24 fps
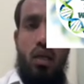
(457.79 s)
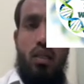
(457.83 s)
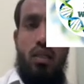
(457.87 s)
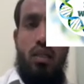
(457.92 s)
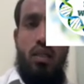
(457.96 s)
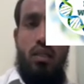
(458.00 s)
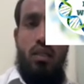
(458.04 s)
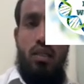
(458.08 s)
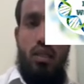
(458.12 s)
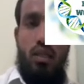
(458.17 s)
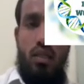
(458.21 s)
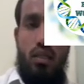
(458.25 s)

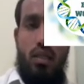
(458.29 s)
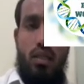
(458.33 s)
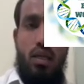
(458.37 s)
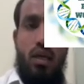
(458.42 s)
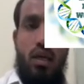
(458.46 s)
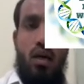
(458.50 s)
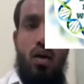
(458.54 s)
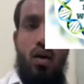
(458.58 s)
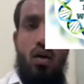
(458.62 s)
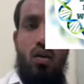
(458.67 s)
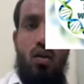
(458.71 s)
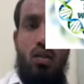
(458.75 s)
This is
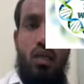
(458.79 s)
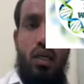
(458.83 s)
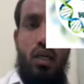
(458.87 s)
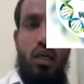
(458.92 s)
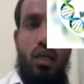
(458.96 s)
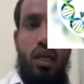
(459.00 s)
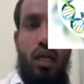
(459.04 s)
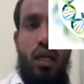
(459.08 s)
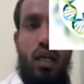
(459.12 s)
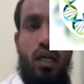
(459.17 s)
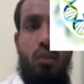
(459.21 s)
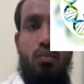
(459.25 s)
or they
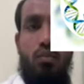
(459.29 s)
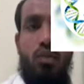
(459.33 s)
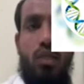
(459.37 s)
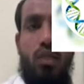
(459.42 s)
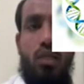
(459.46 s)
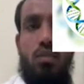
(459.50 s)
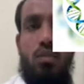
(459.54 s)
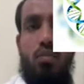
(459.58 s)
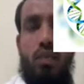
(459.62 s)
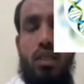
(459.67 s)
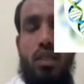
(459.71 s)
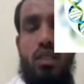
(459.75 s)
take up the
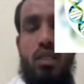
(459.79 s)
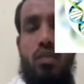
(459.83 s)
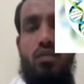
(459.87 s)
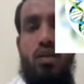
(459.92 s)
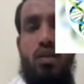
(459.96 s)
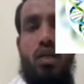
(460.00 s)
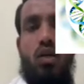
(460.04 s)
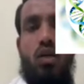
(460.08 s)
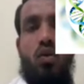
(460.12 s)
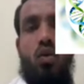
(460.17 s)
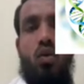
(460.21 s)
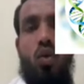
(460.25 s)

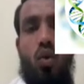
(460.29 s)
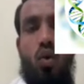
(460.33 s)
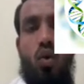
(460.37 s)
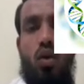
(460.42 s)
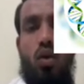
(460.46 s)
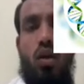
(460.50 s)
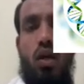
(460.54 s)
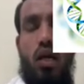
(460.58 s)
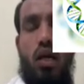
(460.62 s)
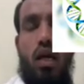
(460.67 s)
specific role